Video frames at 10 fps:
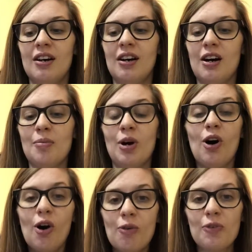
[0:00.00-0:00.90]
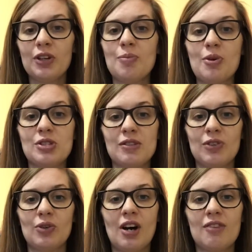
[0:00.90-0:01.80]
Hopefully most of
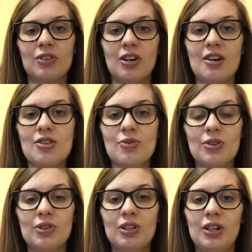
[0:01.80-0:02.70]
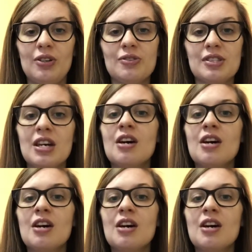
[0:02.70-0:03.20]
you have gone through your clothes,